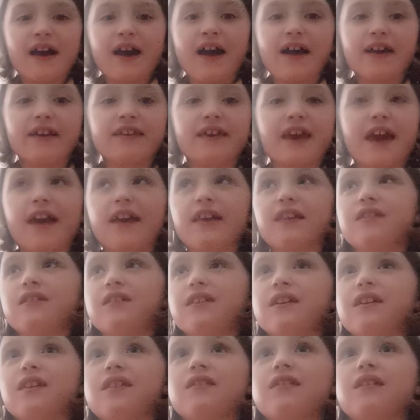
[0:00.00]
and
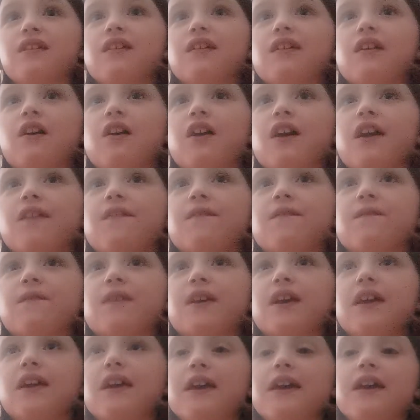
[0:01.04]
Katie's I
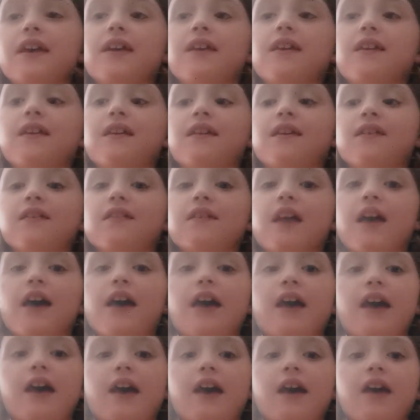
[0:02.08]
think is
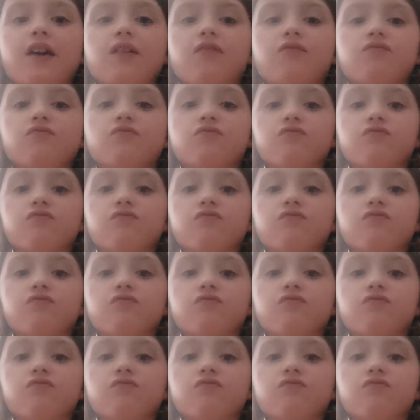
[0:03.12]
a